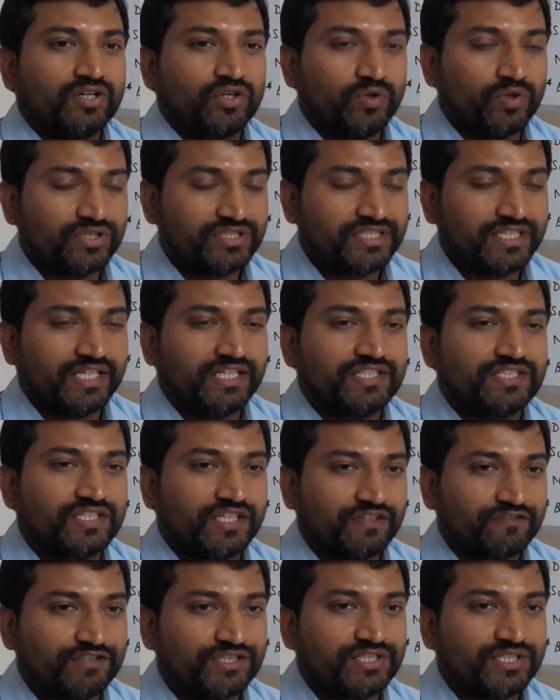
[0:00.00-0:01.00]
goods and
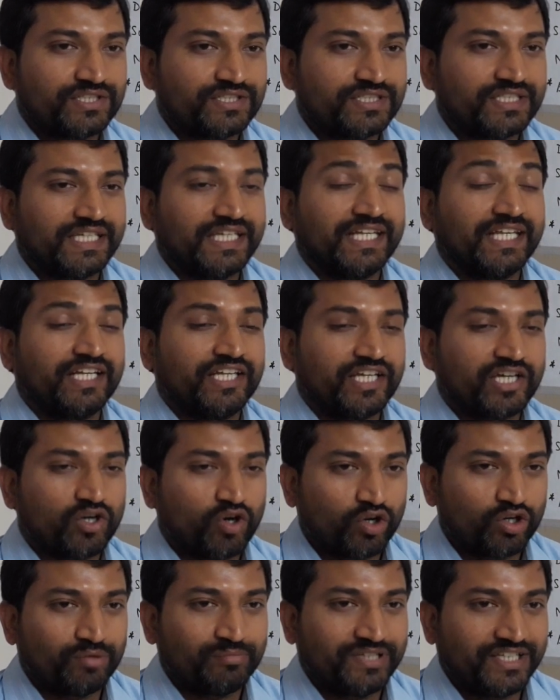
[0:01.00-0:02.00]
services in an
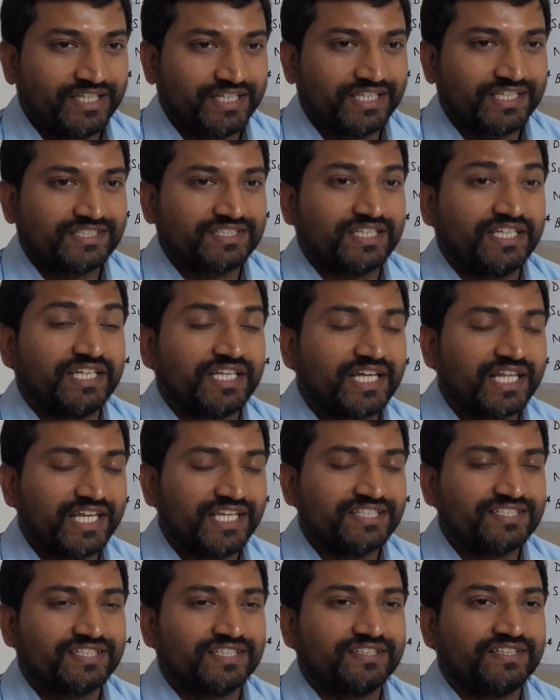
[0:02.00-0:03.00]
economy is
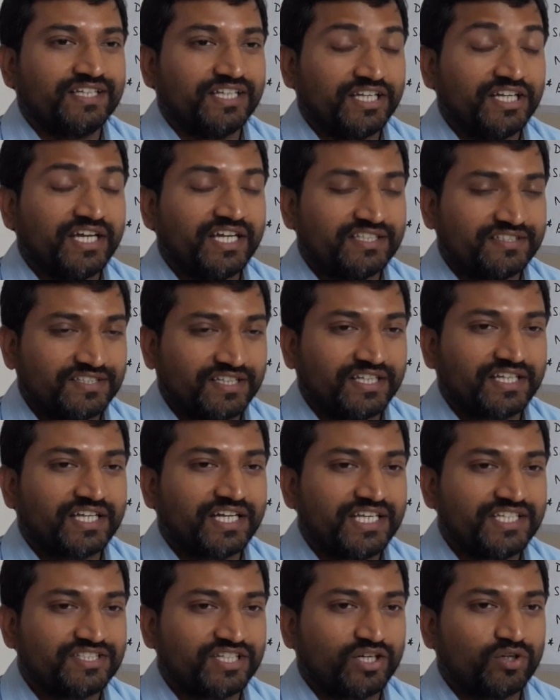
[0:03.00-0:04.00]

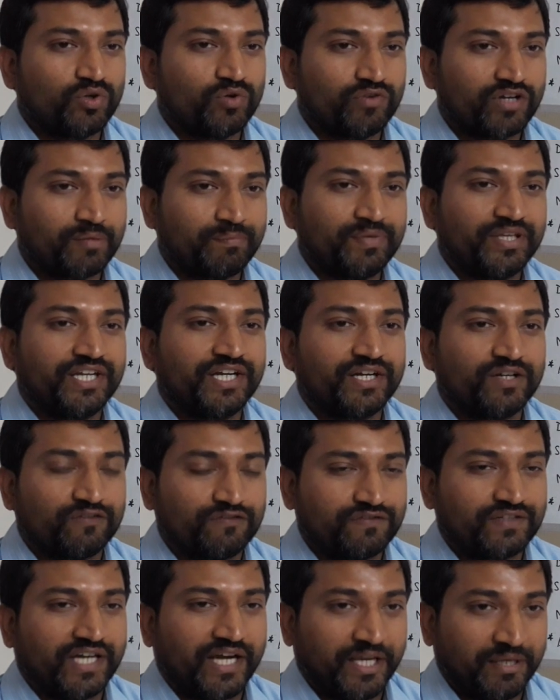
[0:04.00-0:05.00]
increasing over a period
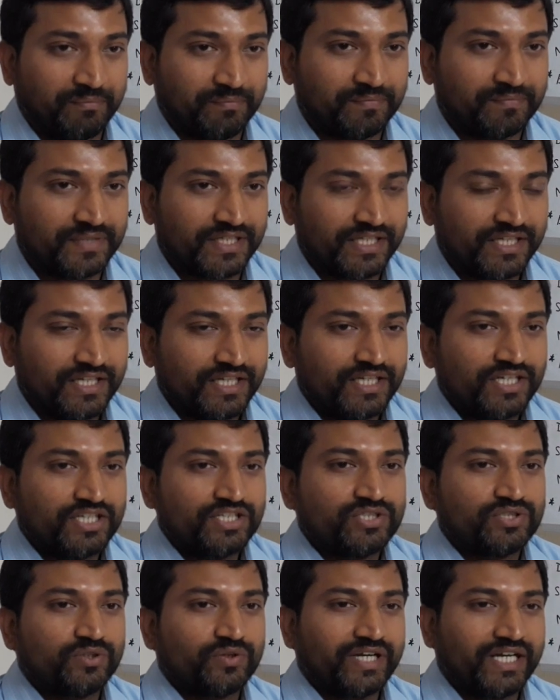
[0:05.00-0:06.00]
of time.
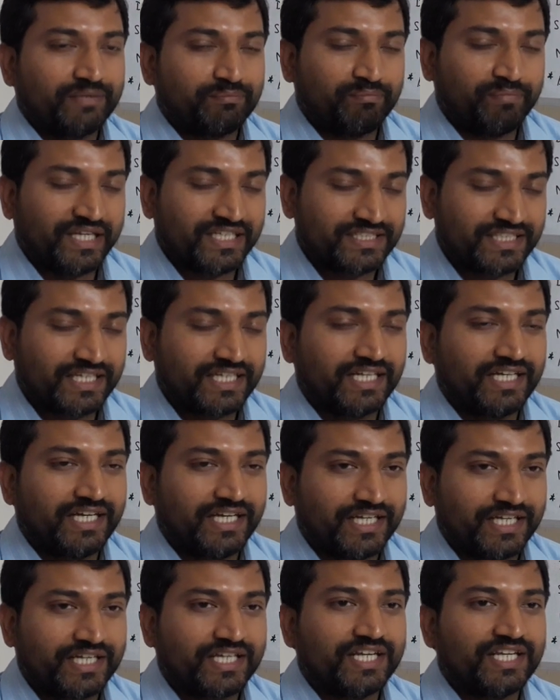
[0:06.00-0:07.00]
So it basically
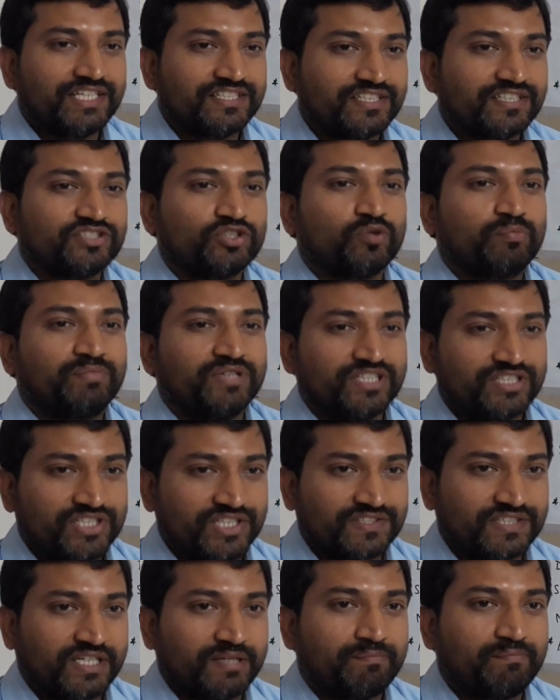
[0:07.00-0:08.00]
decreases your
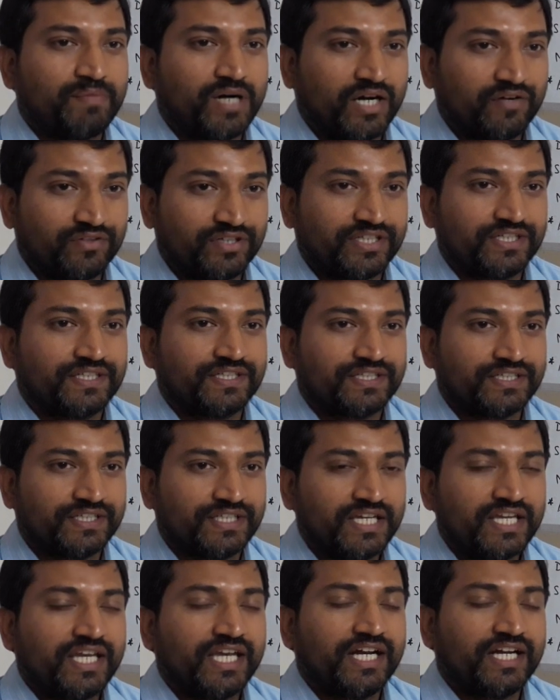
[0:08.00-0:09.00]
purchasing power.
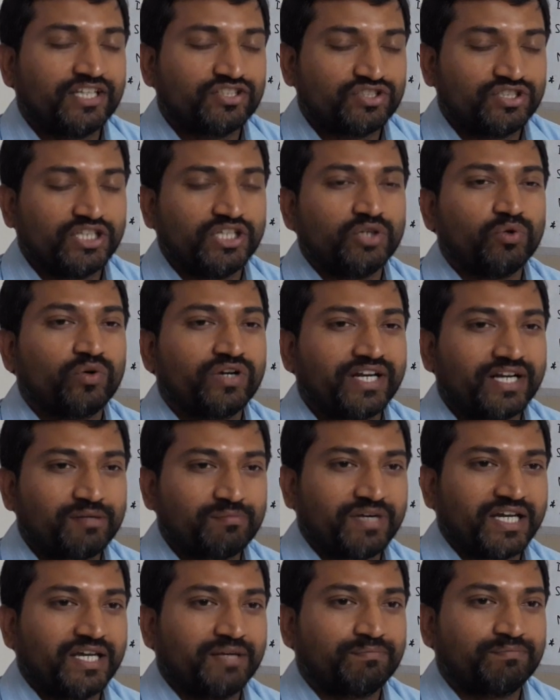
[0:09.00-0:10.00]
It is
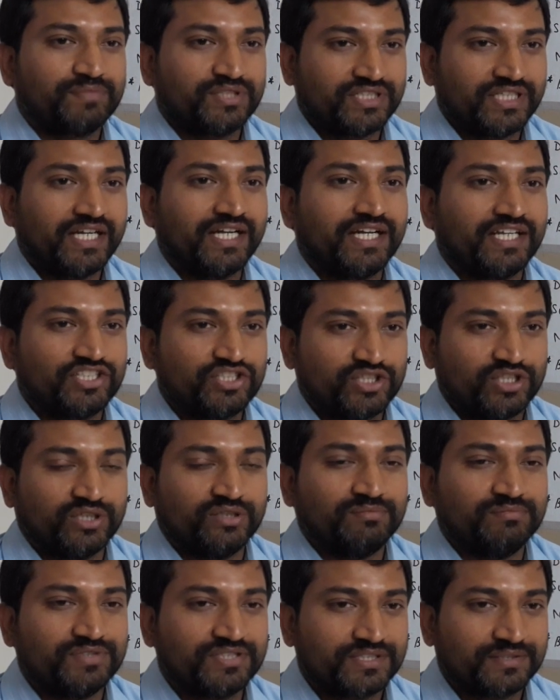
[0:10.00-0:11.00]
denoted by percentage
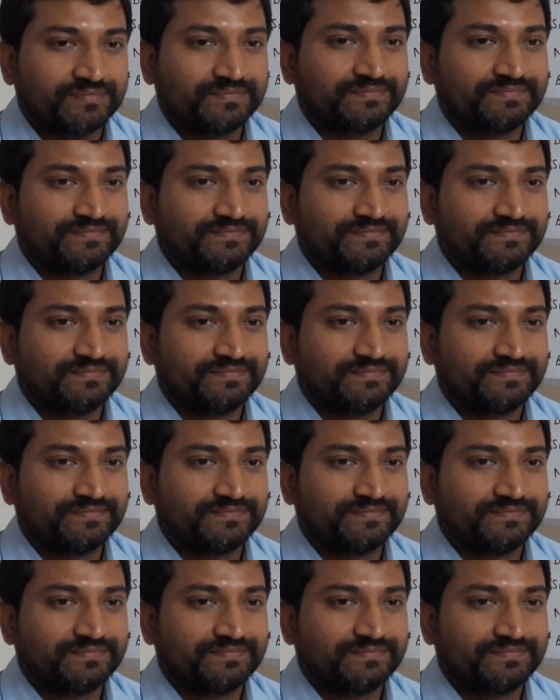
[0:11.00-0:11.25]
terms.